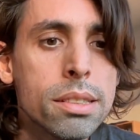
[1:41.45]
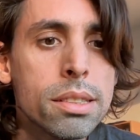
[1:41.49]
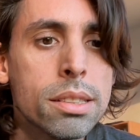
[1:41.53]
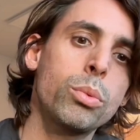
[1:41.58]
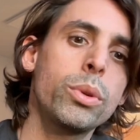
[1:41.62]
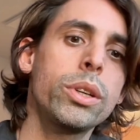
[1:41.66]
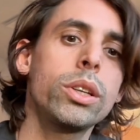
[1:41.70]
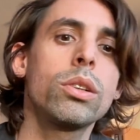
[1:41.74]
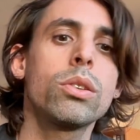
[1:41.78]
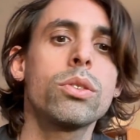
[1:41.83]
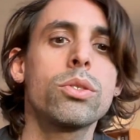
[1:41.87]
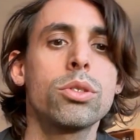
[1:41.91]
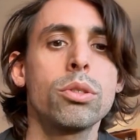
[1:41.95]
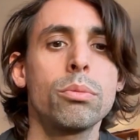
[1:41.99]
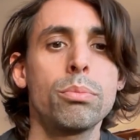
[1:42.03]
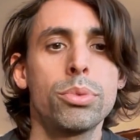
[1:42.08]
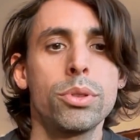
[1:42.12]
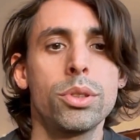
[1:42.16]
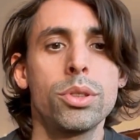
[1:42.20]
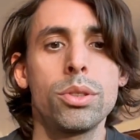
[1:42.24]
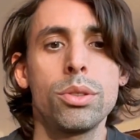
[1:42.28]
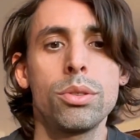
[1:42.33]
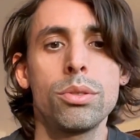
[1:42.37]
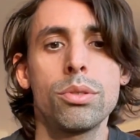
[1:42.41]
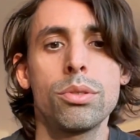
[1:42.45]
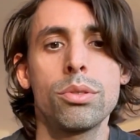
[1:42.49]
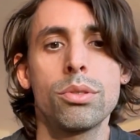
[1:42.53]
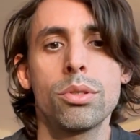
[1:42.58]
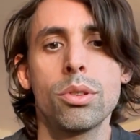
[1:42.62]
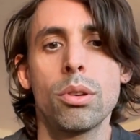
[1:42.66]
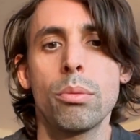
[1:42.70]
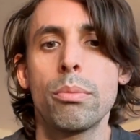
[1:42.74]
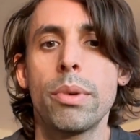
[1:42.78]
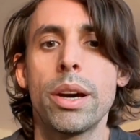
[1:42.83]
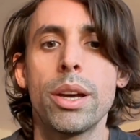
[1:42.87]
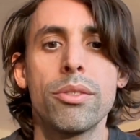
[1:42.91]
We also produce
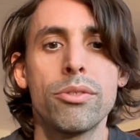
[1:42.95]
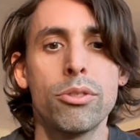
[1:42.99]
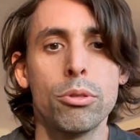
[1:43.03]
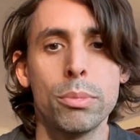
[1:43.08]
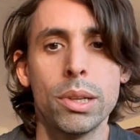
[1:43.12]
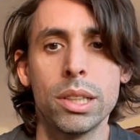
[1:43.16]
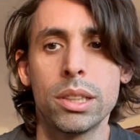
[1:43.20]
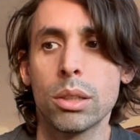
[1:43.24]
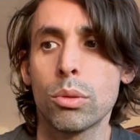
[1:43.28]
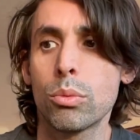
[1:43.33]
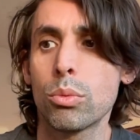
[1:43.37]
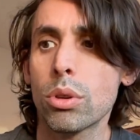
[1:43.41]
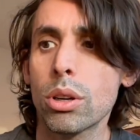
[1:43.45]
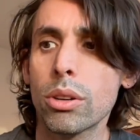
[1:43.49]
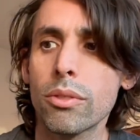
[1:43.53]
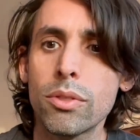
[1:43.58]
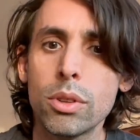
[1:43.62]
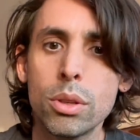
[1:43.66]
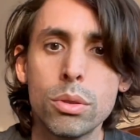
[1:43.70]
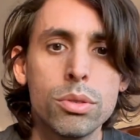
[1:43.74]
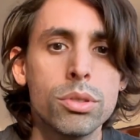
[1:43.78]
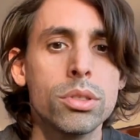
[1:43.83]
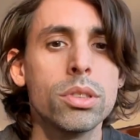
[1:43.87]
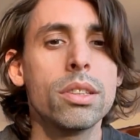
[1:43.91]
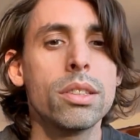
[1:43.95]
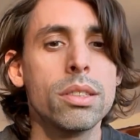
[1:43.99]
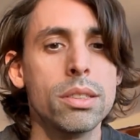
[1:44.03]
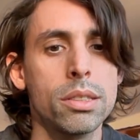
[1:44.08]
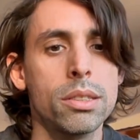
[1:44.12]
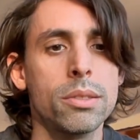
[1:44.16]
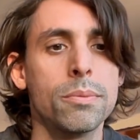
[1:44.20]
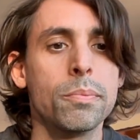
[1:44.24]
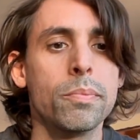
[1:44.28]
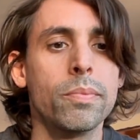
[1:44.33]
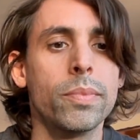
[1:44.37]
some bioinformatic workflows, this